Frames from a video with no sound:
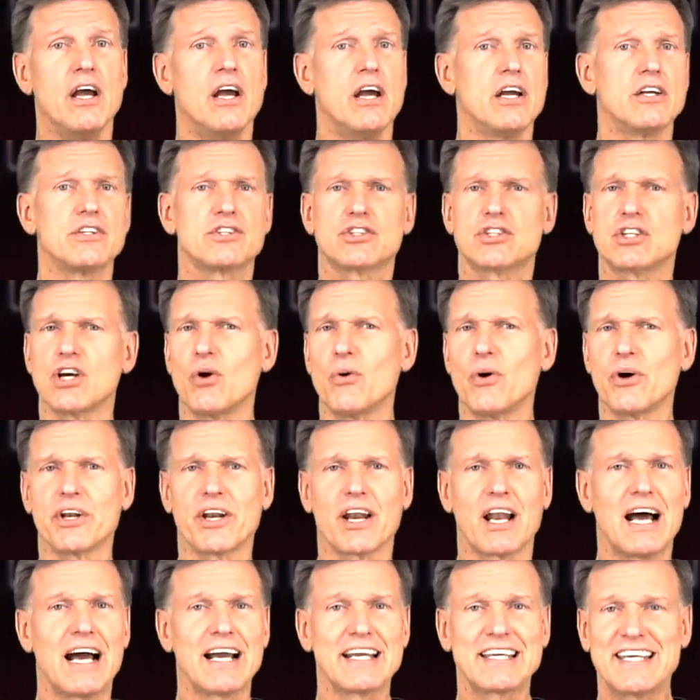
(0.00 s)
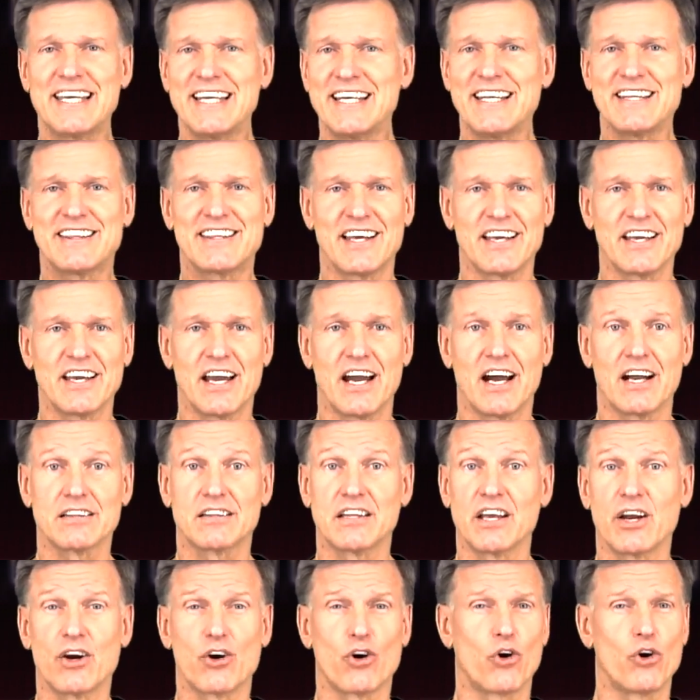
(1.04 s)
is so unlike anything out
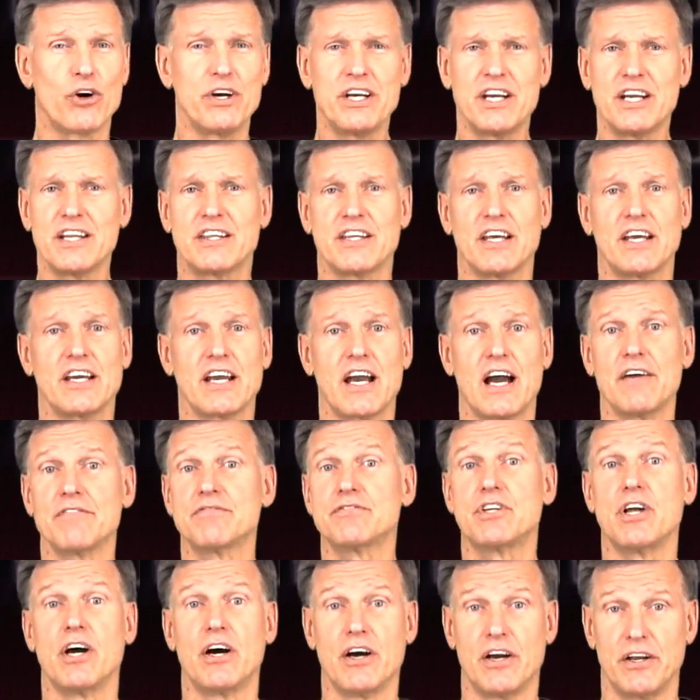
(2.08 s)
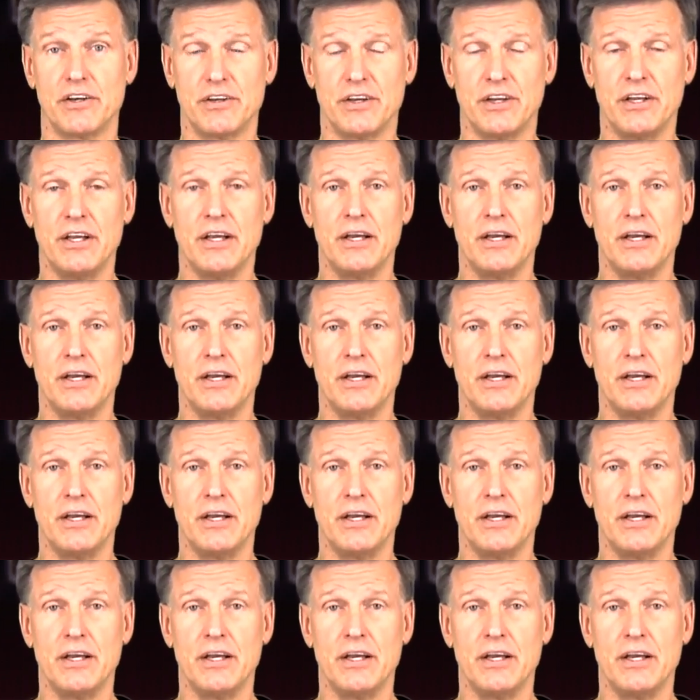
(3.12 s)
there or anything I've done.